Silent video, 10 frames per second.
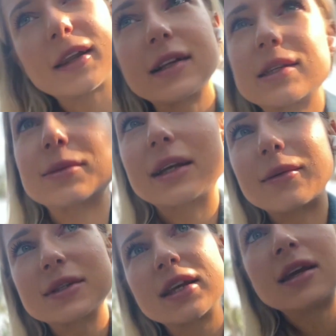and
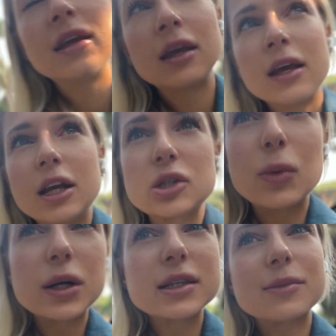sometimes it's worse,